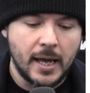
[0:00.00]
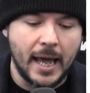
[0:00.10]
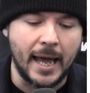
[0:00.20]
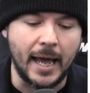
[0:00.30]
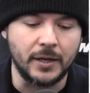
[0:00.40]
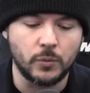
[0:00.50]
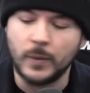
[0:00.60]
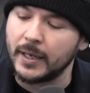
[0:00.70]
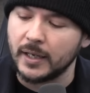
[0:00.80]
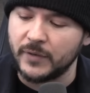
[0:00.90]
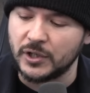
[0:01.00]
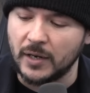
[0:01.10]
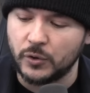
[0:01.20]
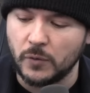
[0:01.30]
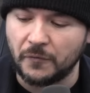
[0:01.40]
And we got to give a shout
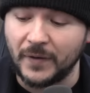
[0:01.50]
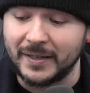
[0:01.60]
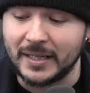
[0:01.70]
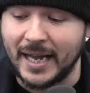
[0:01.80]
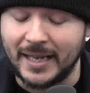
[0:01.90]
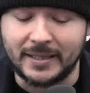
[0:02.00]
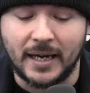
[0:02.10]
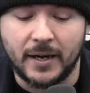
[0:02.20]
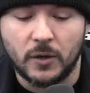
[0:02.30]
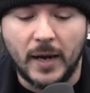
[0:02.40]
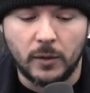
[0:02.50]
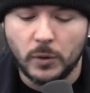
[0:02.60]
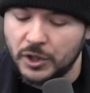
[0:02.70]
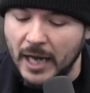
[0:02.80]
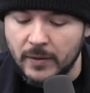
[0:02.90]
out to Fitcast IRL. We're
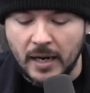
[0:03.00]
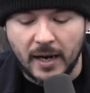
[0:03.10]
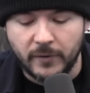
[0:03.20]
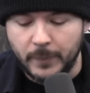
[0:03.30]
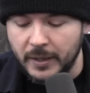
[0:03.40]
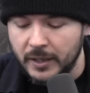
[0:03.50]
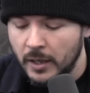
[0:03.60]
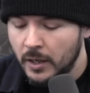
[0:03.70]
shouting out everybody.